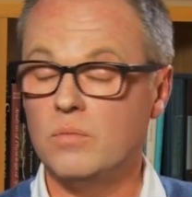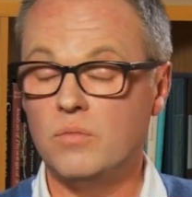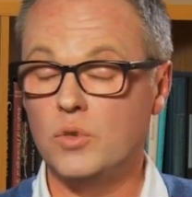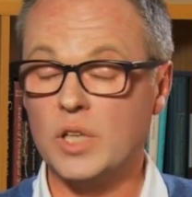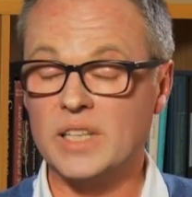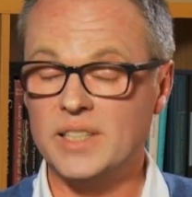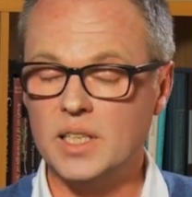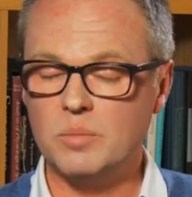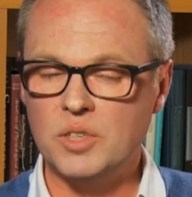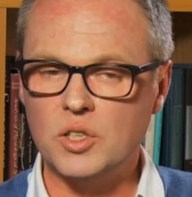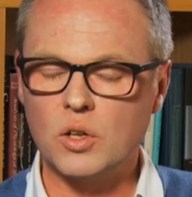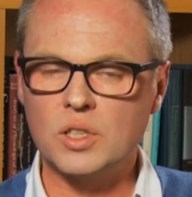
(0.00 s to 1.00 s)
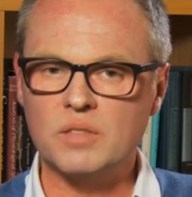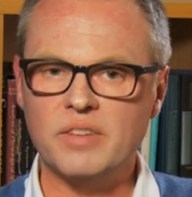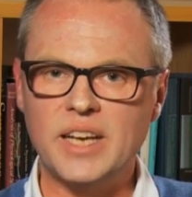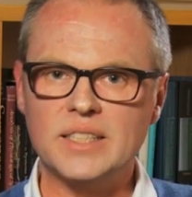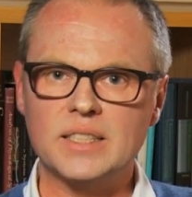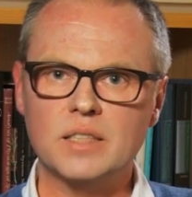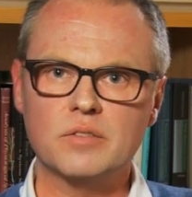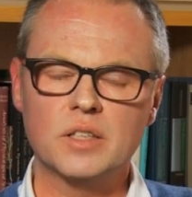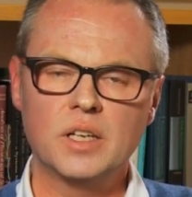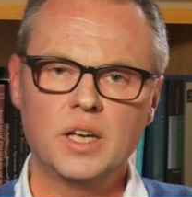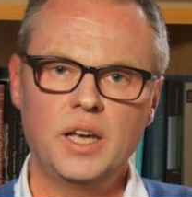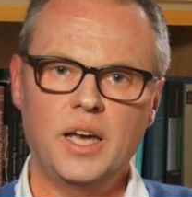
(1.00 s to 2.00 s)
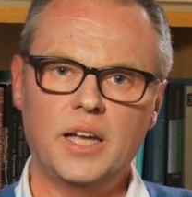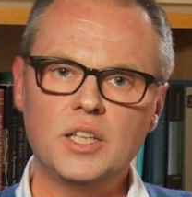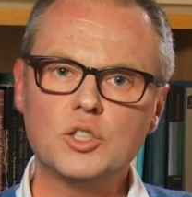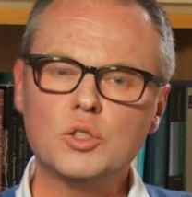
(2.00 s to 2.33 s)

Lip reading: would ideally be non-invasive, and it